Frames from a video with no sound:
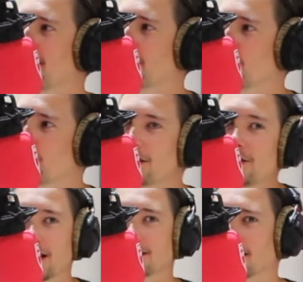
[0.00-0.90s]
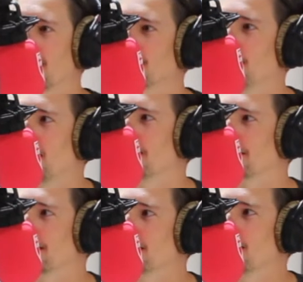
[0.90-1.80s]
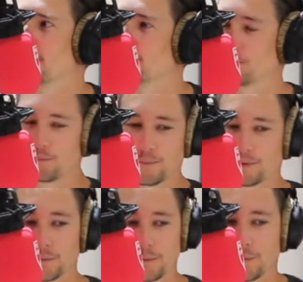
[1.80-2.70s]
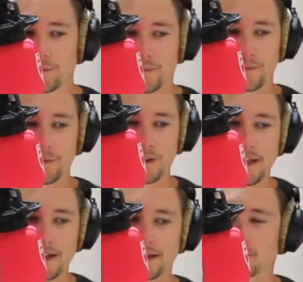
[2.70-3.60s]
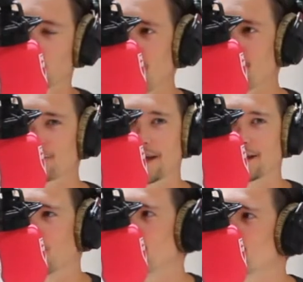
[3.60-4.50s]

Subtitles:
appreciate it and I admire it. But where have they come